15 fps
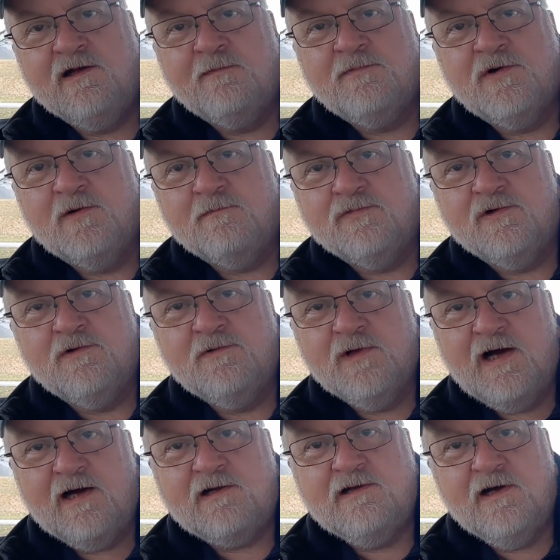did put blue
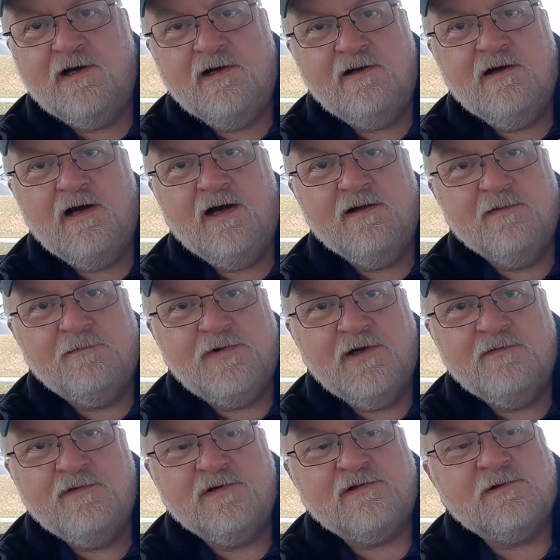Loctite on the
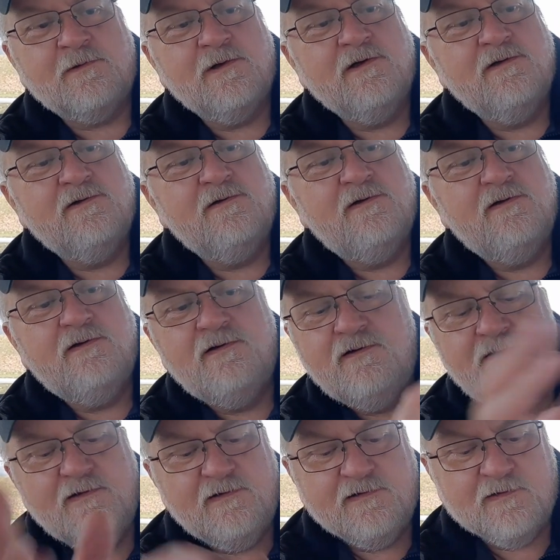pivot screw,
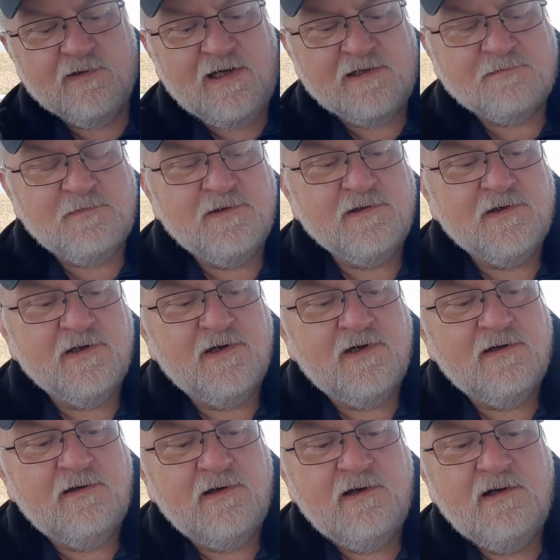so that's been
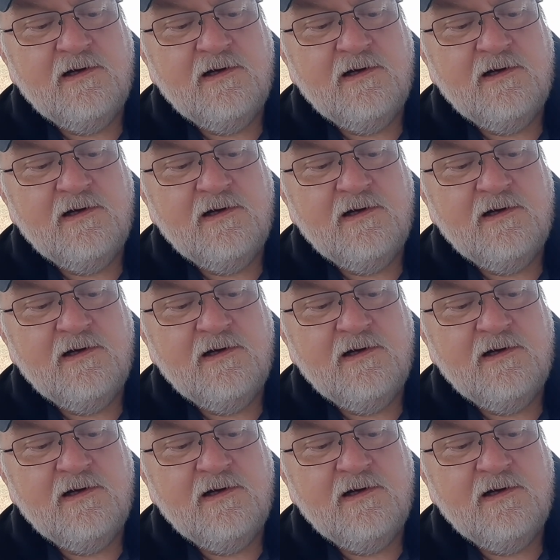good.